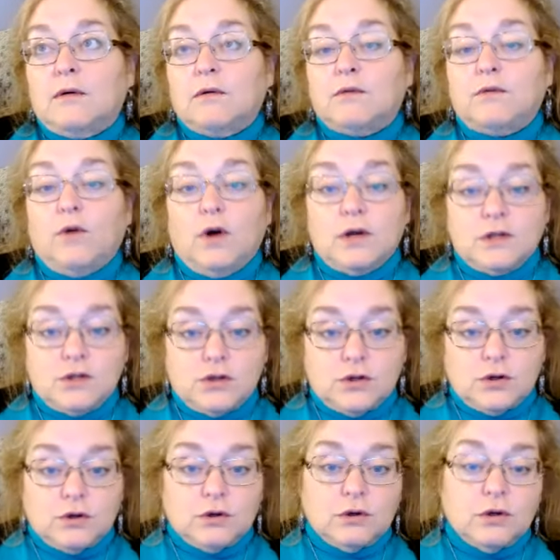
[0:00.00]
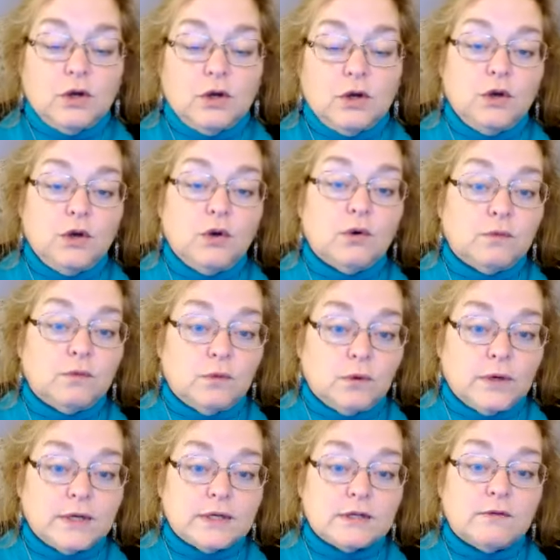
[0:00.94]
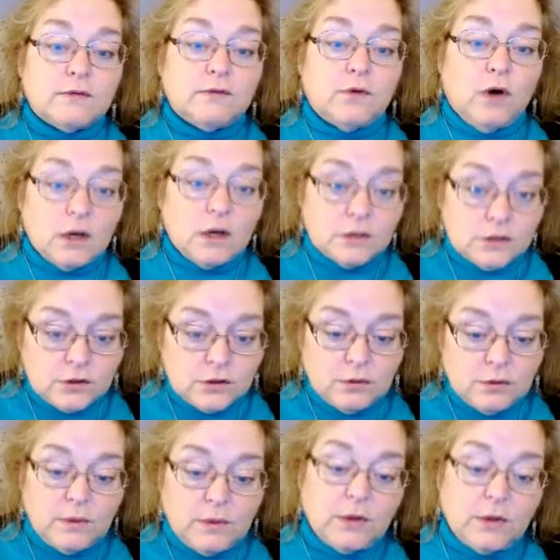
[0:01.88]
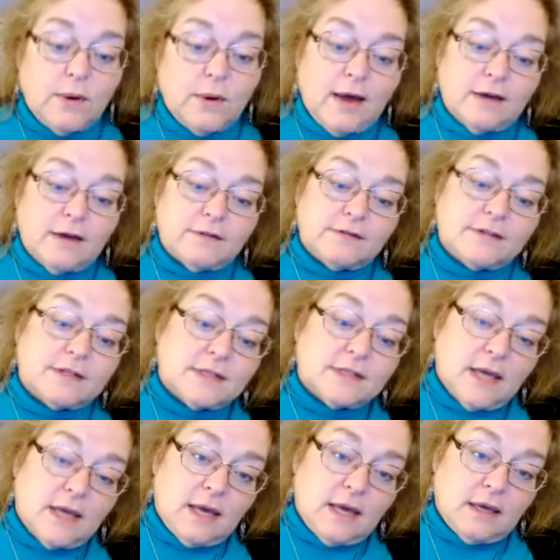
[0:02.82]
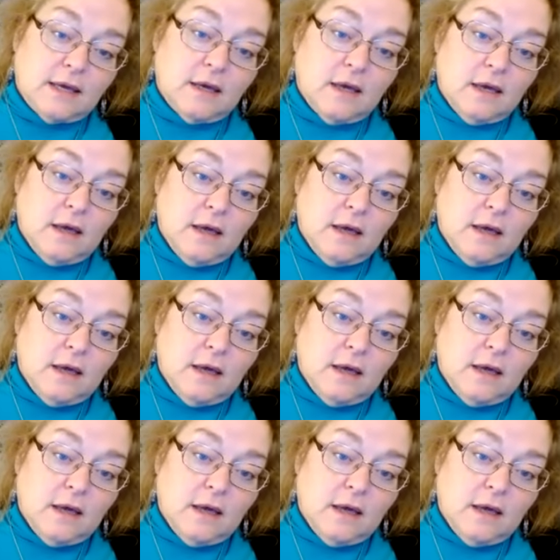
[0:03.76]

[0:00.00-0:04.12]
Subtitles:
foster your voice, foster what you have to say.